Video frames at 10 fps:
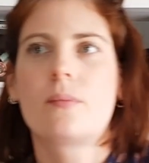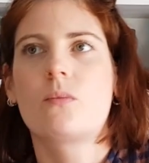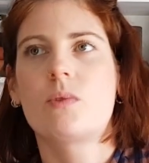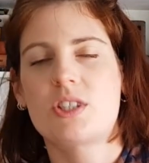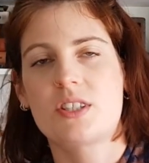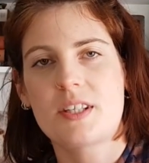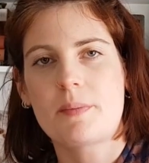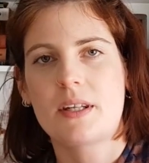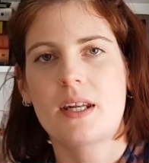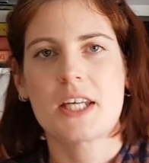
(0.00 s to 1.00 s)
It's just
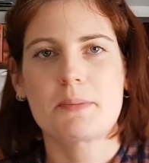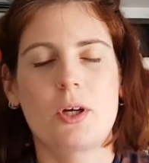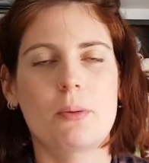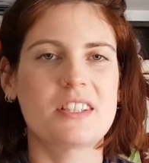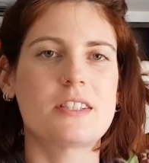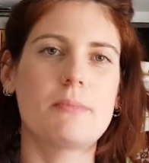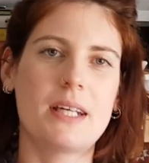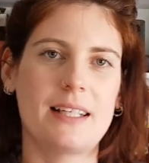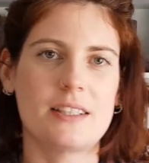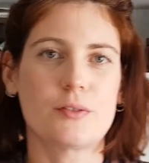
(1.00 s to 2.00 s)
something that has been on my to
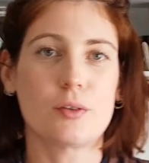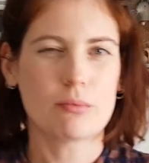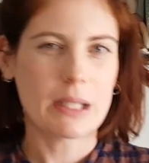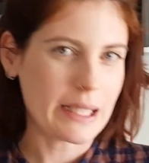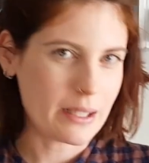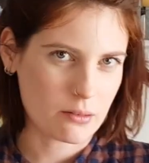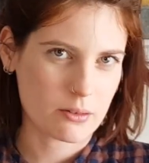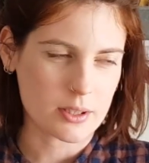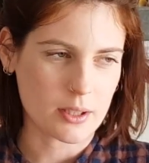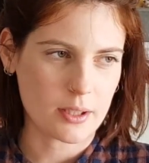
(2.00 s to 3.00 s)
make list for a really long
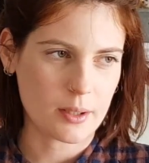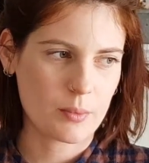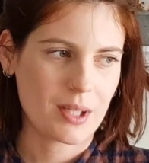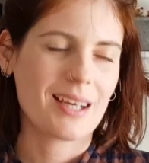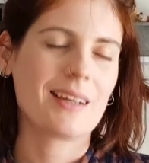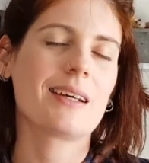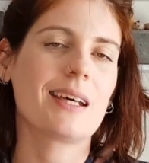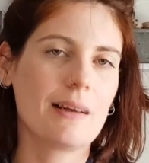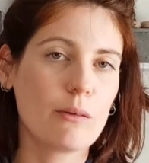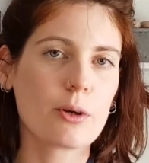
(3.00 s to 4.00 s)
time. And
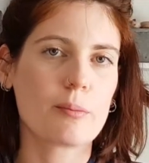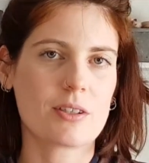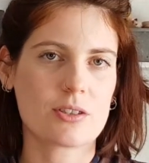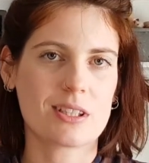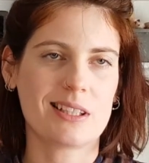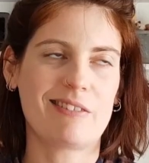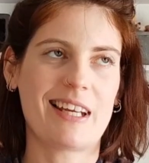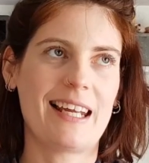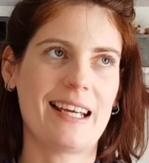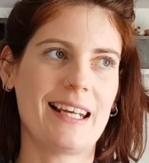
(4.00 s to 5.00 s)
again, Lorna mentioned it
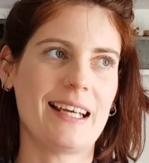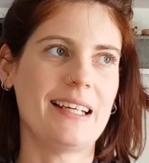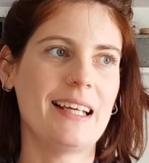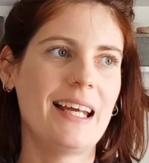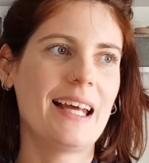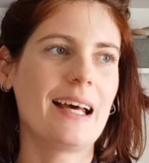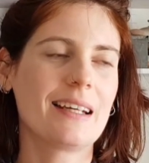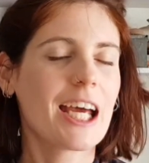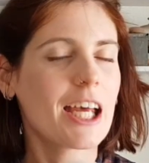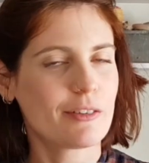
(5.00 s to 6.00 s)
lately. And I
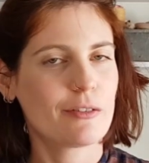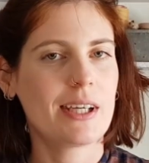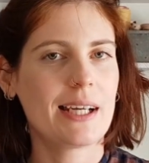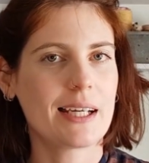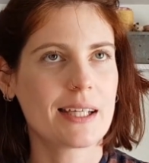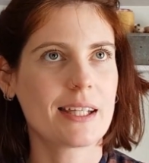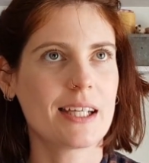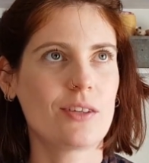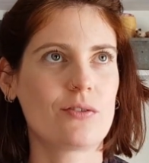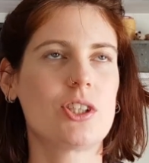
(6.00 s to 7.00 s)
have a feeling
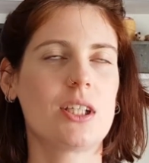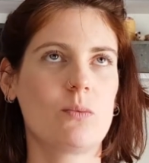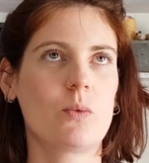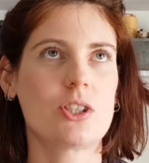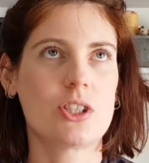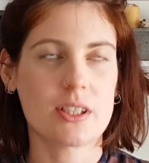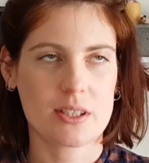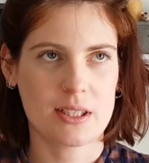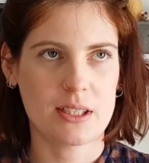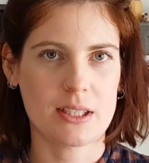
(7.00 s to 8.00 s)
that when she
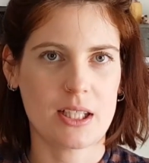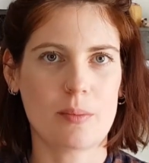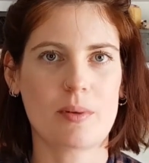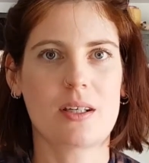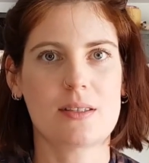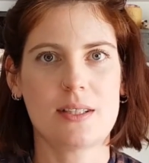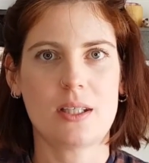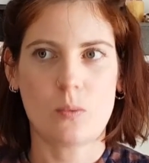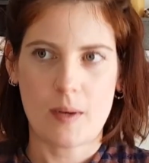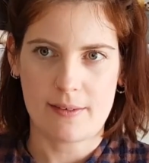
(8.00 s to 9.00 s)
does knit it up and I see
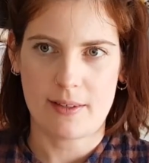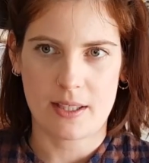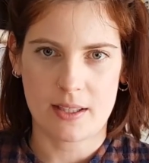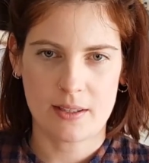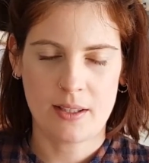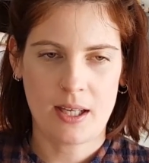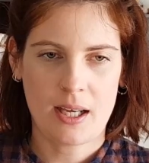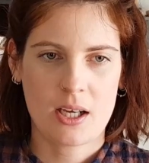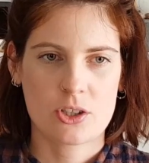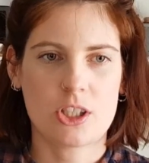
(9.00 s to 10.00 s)
her wearing it,
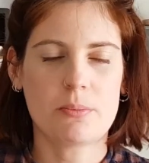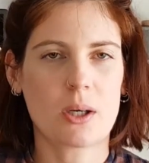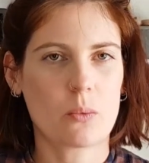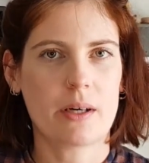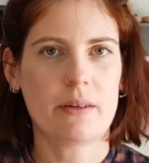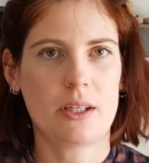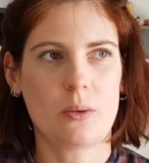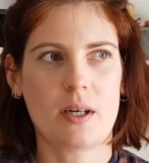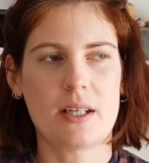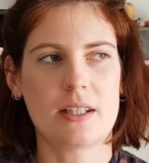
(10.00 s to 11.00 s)
she might wear it in a
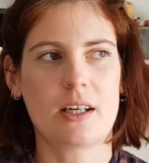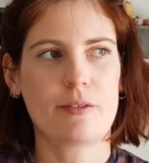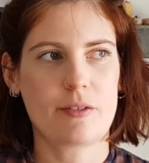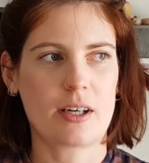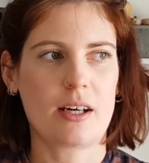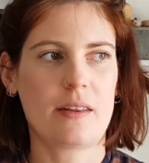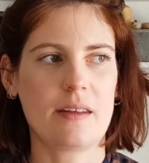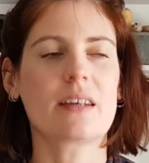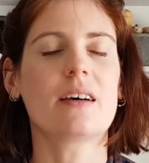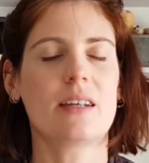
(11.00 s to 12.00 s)
way that I finally
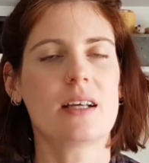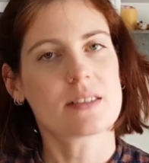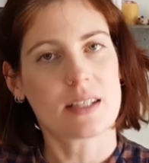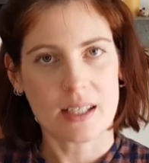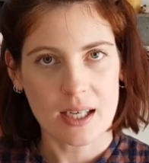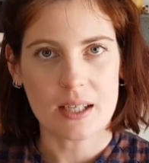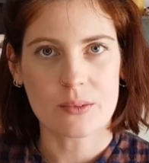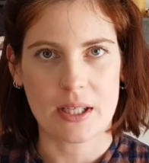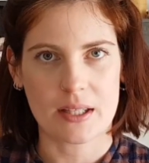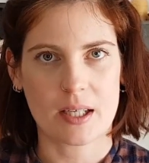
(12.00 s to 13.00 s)
think, oh yes, I can
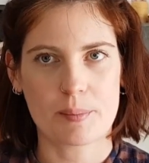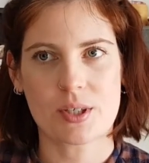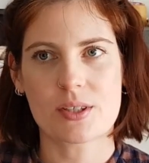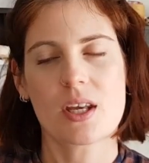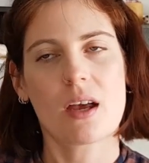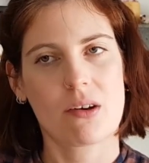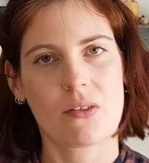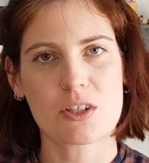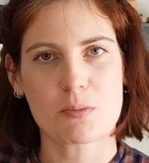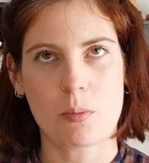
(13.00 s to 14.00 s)
wear that, because the only
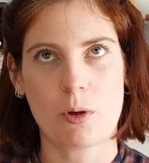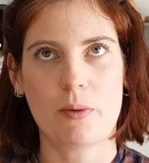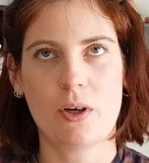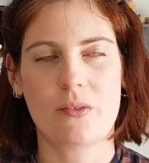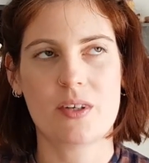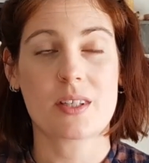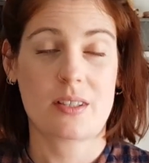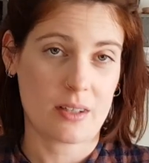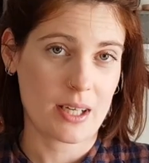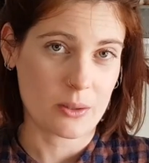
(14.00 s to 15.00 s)
thing that's been putting me off is I
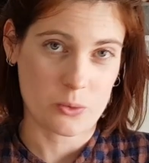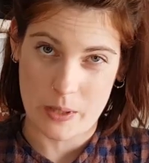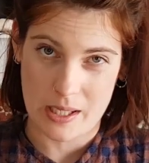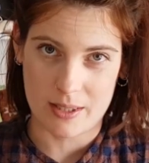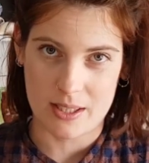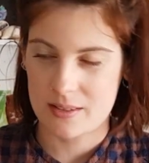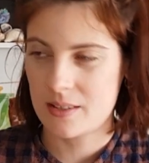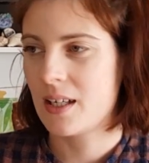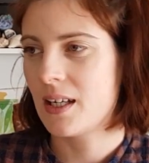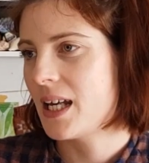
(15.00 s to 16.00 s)
don't know how to wear it.
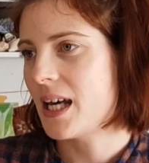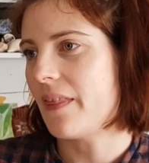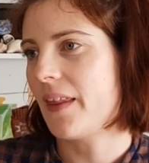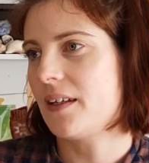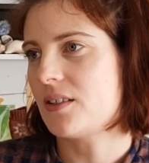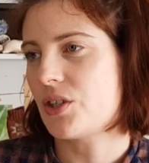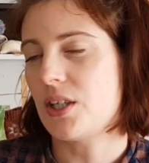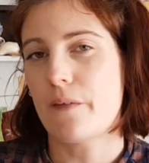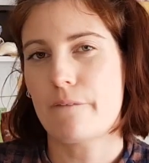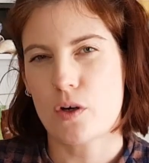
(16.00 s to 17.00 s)
And that is
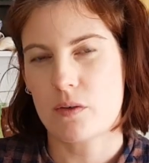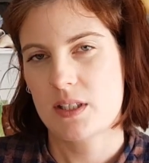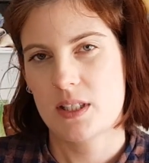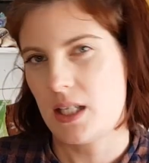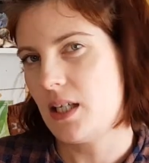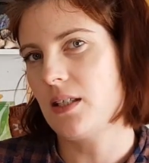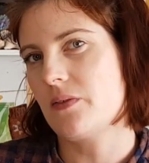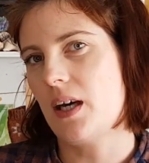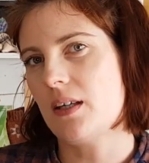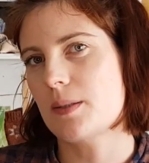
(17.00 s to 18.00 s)
the Forest Keys
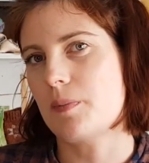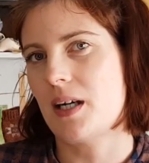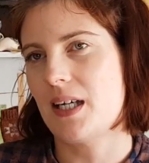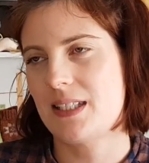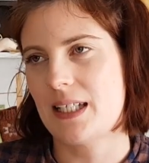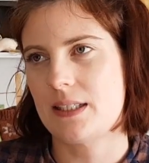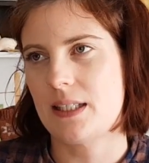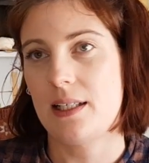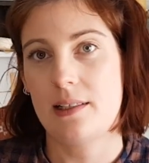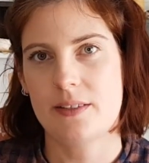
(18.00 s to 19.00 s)
vest by
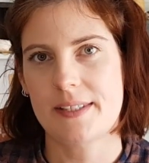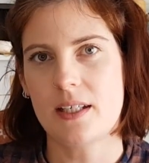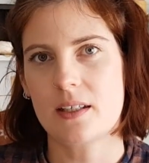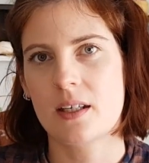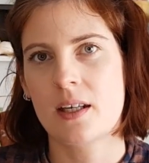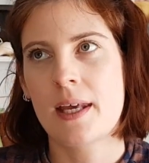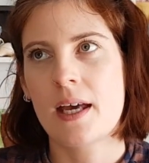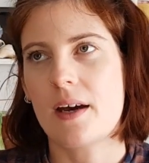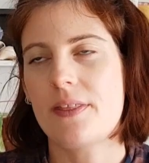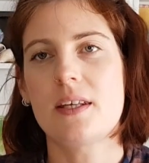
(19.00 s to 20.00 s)
Teti Lutzak.
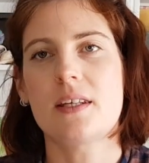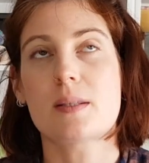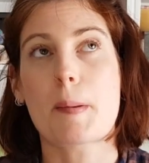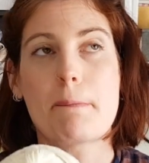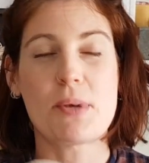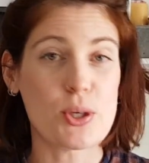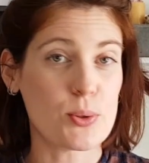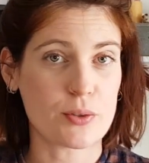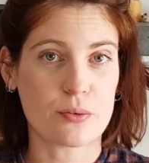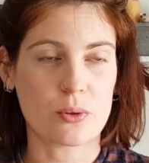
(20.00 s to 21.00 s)
I think it's
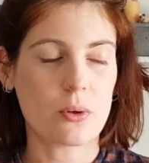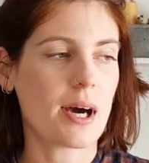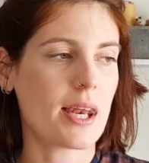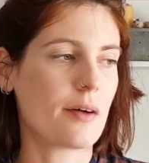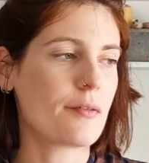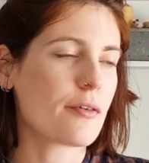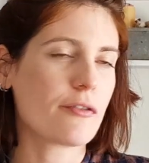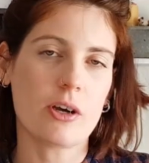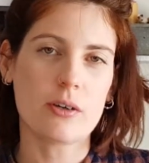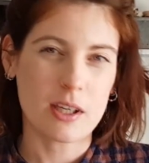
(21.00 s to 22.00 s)
beautiful. I love the
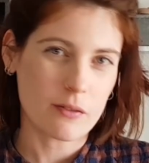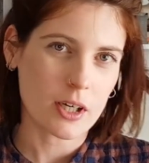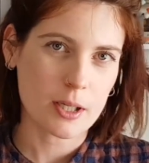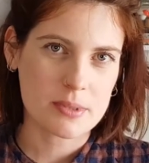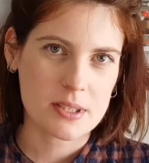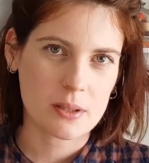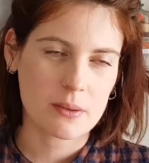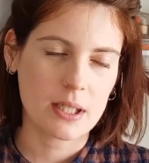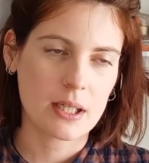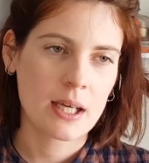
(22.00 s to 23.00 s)
folky vibes to
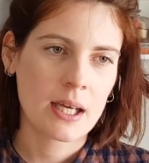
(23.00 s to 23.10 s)
it.